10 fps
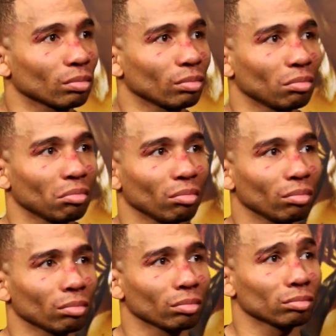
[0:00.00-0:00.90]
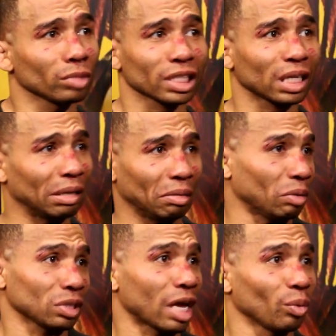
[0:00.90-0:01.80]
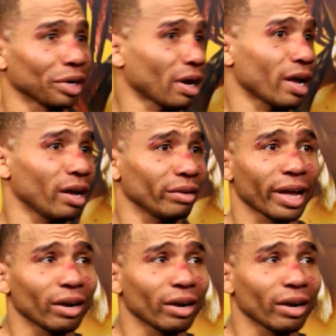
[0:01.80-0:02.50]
It was kind of weird. I